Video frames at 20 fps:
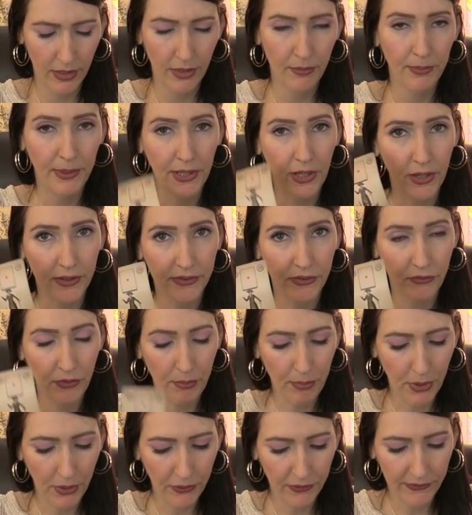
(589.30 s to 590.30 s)
Because of a
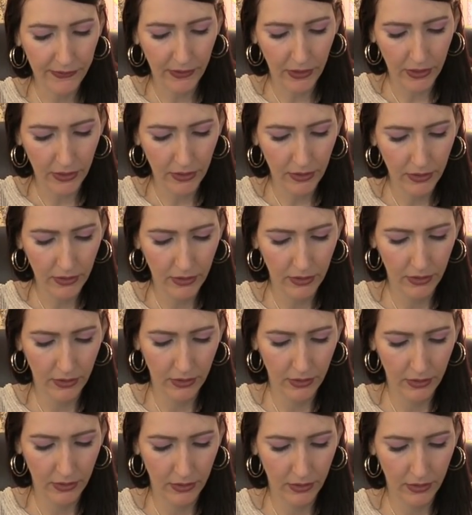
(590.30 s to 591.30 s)
person
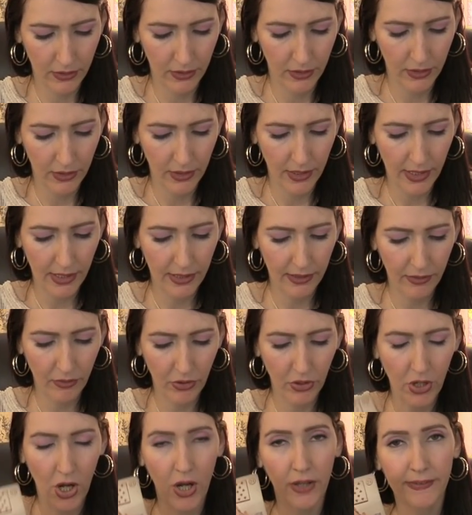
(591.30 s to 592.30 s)

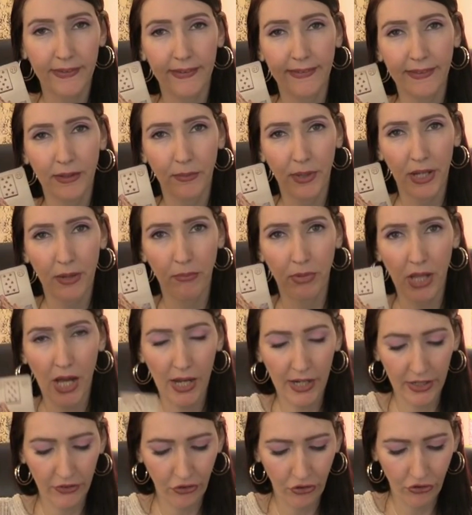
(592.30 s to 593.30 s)
causing some kind of
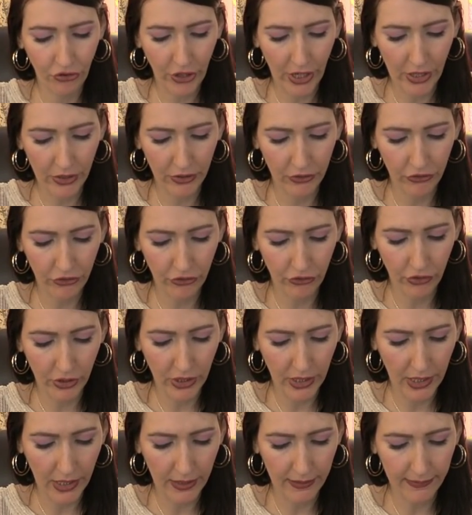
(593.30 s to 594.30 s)
blockage or challenge or
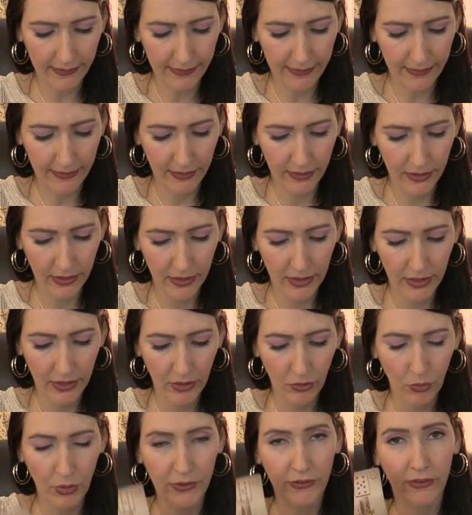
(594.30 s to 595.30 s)
delays
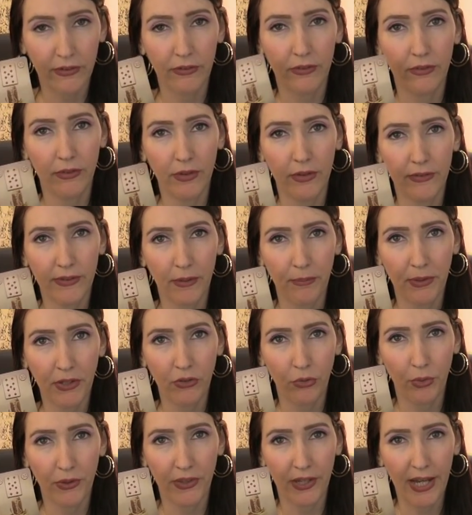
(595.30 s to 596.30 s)
which is something to
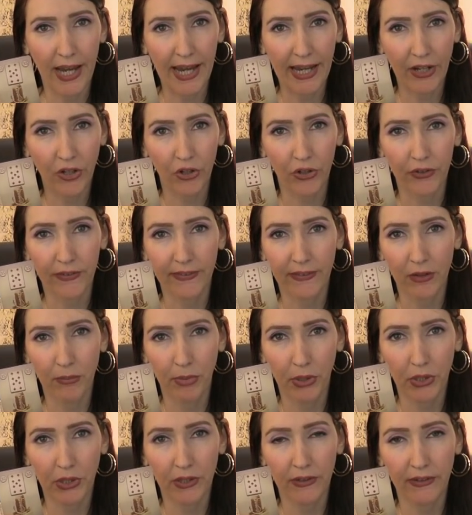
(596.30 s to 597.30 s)
do with an anchor,
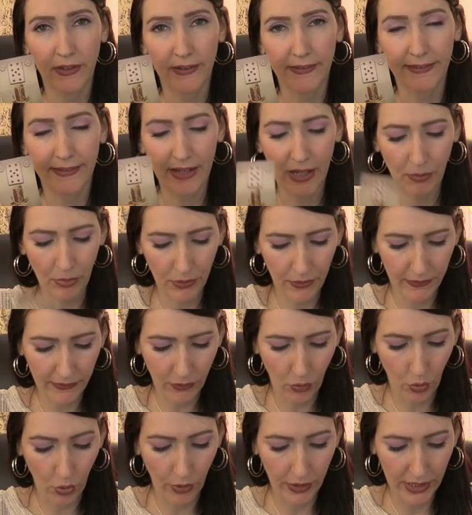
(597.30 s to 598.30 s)
stability, stableness,
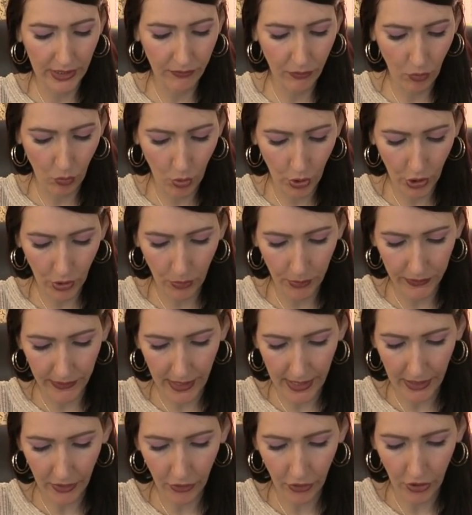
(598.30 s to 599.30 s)
or even work with the
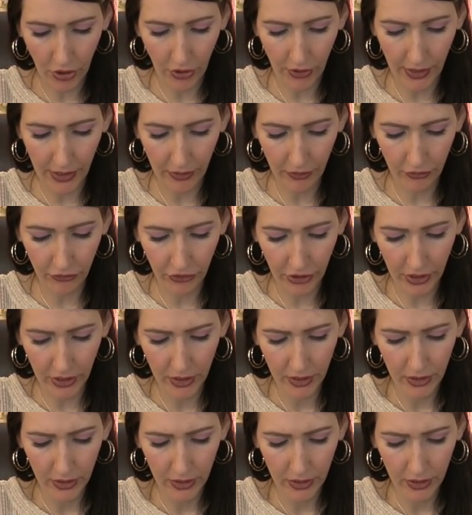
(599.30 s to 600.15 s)
anchor card energy.